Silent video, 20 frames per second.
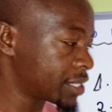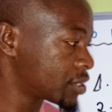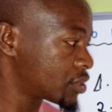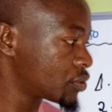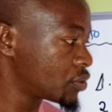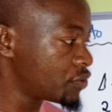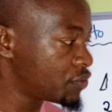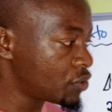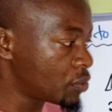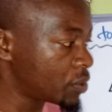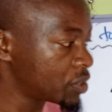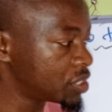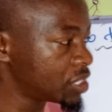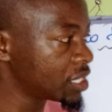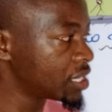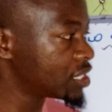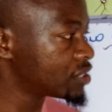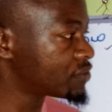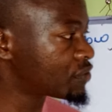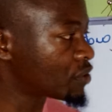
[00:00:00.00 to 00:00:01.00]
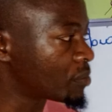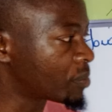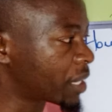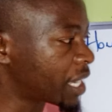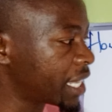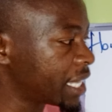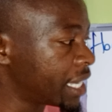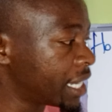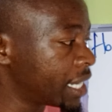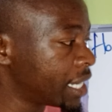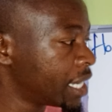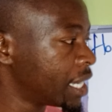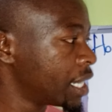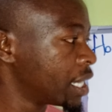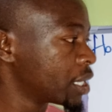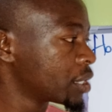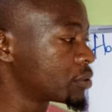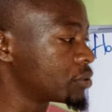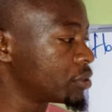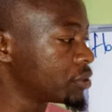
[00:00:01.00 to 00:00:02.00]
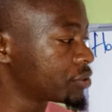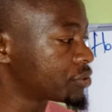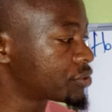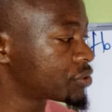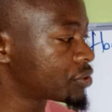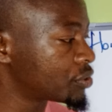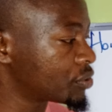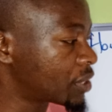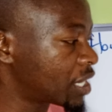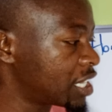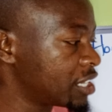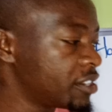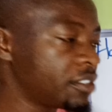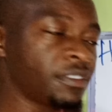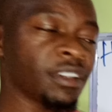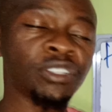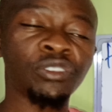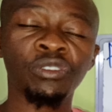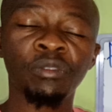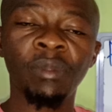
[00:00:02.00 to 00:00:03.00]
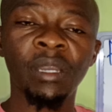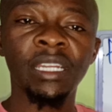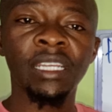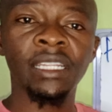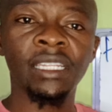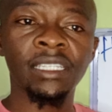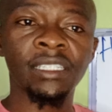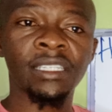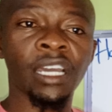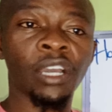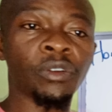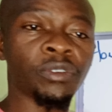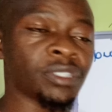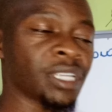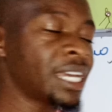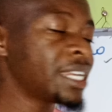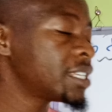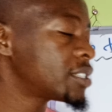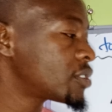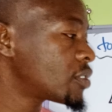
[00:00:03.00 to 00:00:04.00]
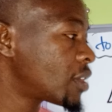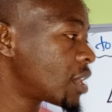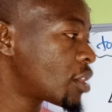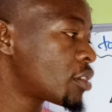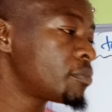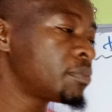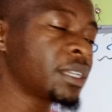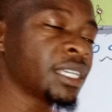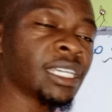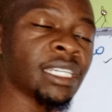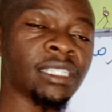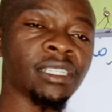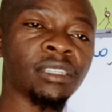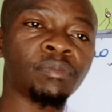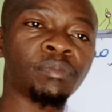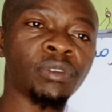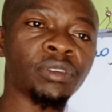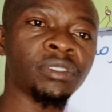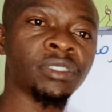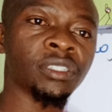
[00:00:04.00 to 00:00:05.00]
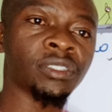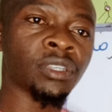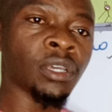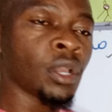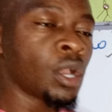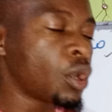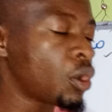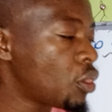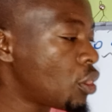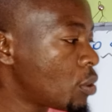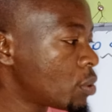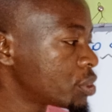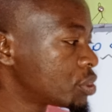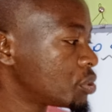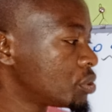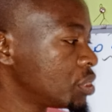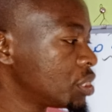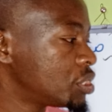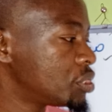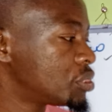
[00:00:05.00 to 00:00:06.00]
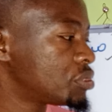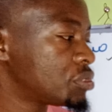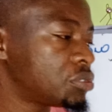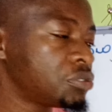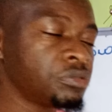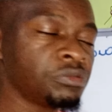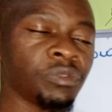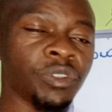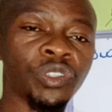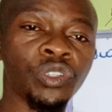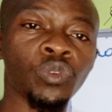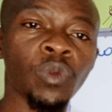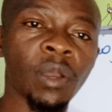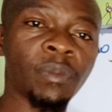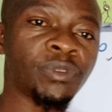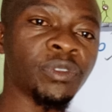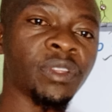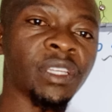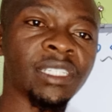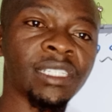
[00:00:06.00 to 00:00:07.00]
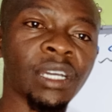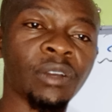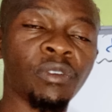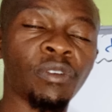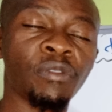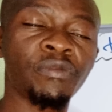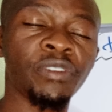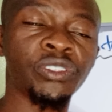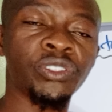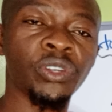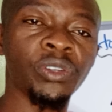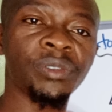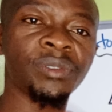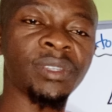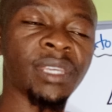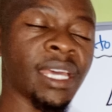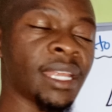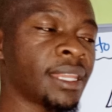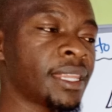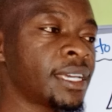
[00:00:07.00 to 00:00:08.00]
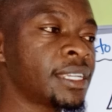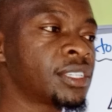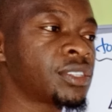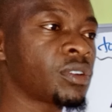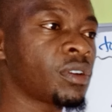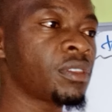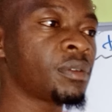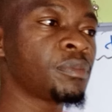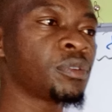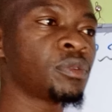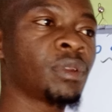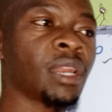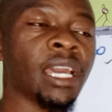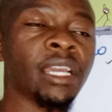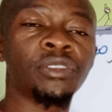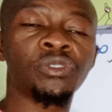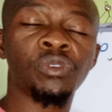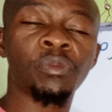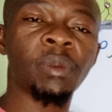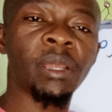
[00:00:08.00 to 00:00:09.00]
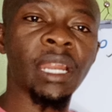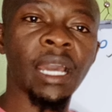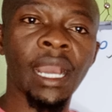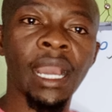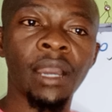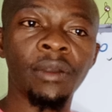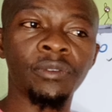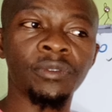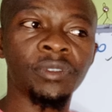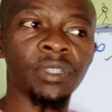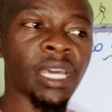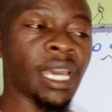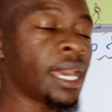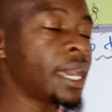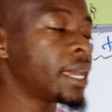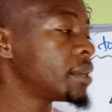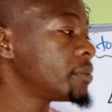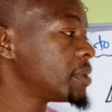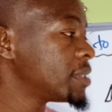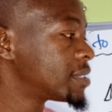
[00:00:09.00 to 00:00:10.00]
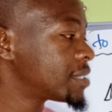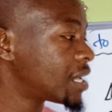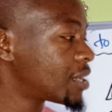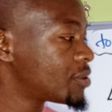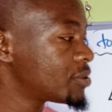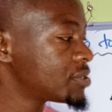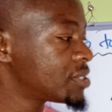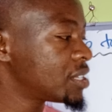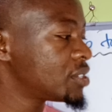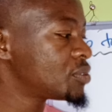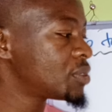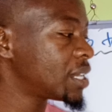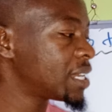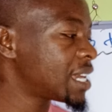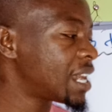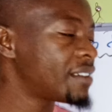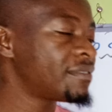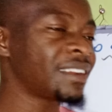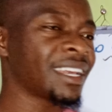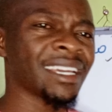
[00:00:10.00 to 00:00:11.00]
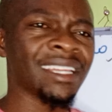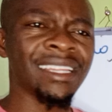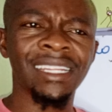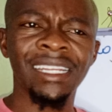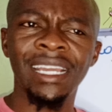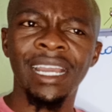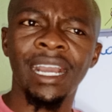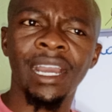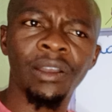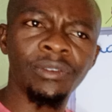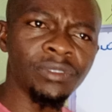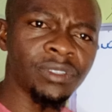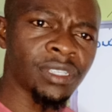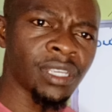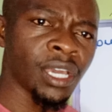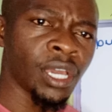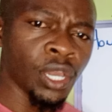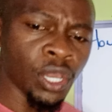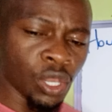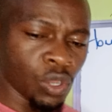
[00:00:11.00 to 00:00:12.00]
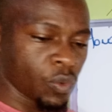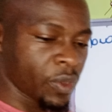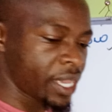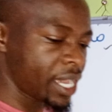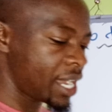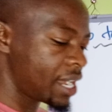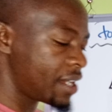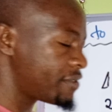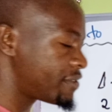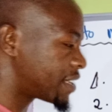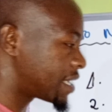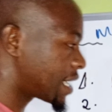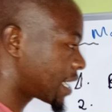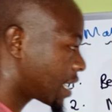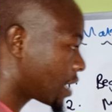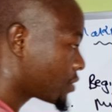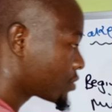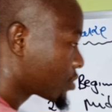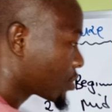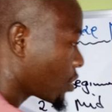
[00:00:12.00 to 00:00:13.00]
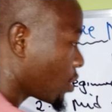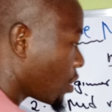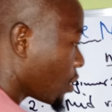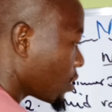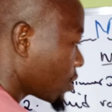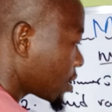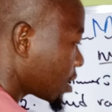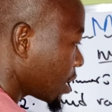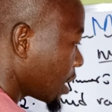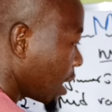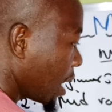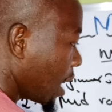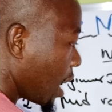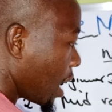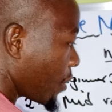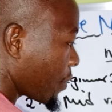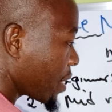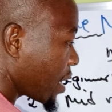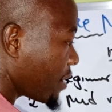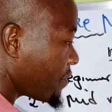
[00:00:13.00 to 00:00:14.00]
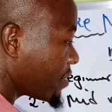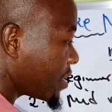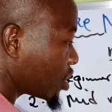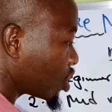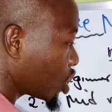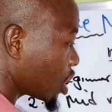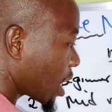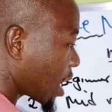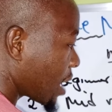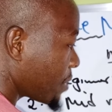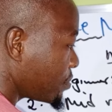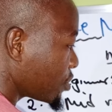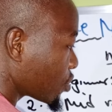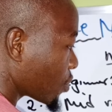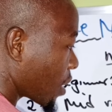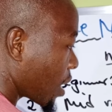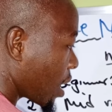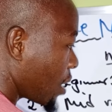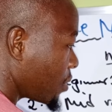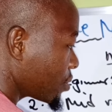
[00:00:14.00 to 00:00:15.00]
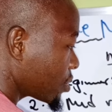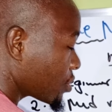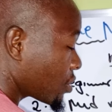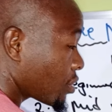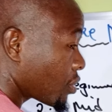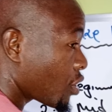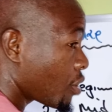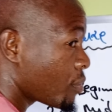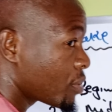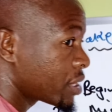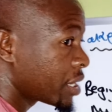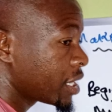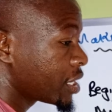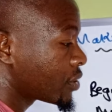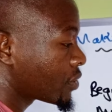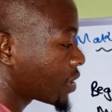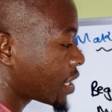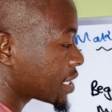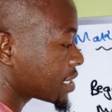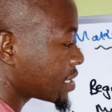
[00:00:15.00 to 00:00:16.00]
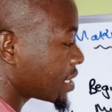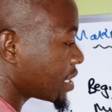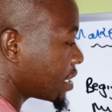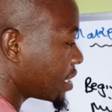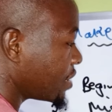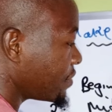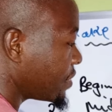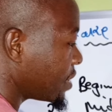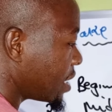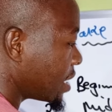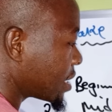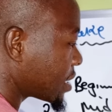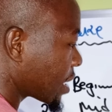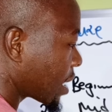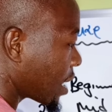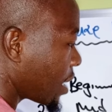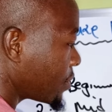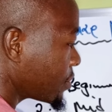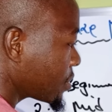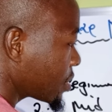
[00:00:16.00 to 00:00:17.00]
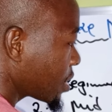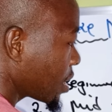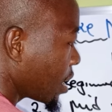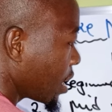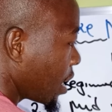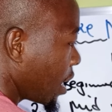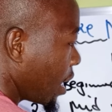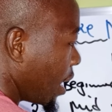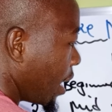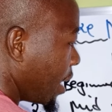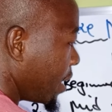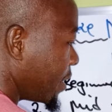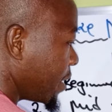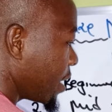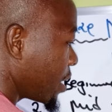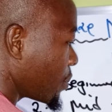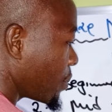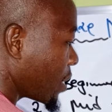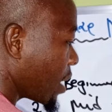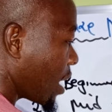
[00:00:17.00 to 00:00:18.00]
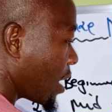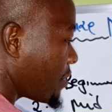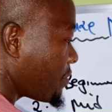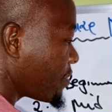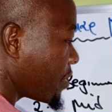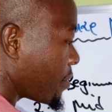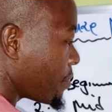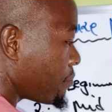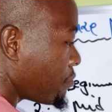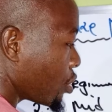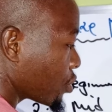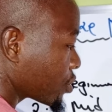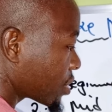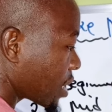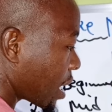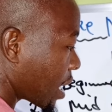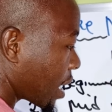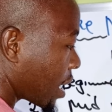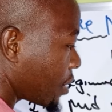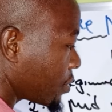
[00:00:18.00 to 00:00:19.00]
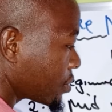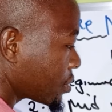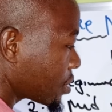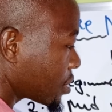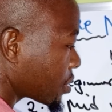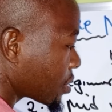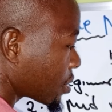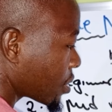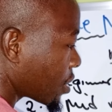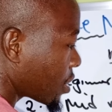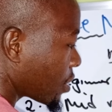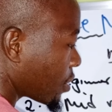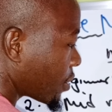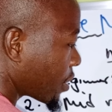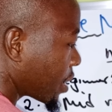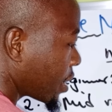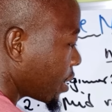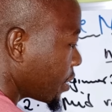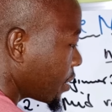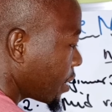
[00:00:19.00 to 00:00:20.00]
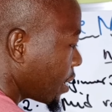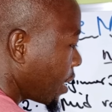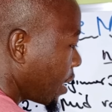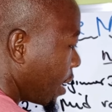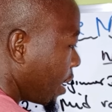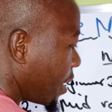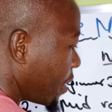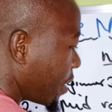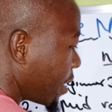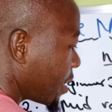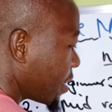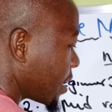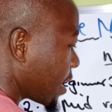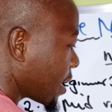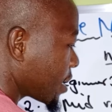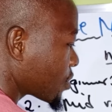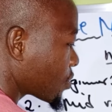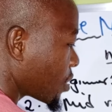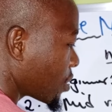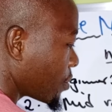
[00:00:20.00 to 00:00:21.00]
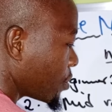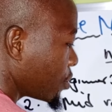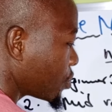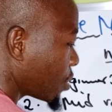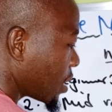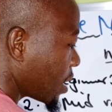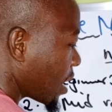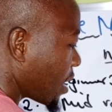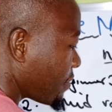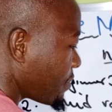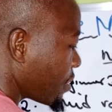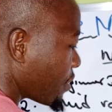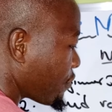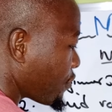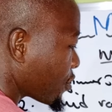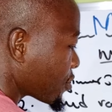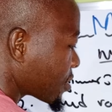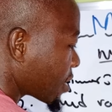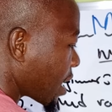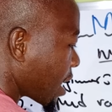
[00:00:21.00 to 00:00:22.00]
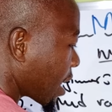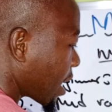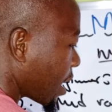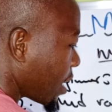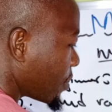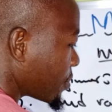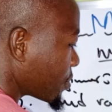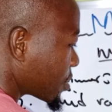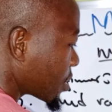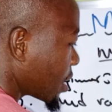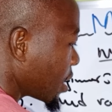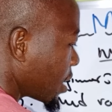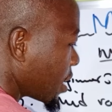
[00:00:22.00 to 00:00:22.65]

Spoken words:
So if you're watching this from Kenya, kudos, you can invest your money in these SACCOs, and it's not a complicated process. All what you need to do is show up to the SACCO of your choice and then tell them you'd like to open an account. And with SACCOs, they usually have like 3 accounts. We have an account called we have the share capital account, commonly known as the dividend account, and then we have the Bossa account, okay, and then the last one we usually have the Fossa account.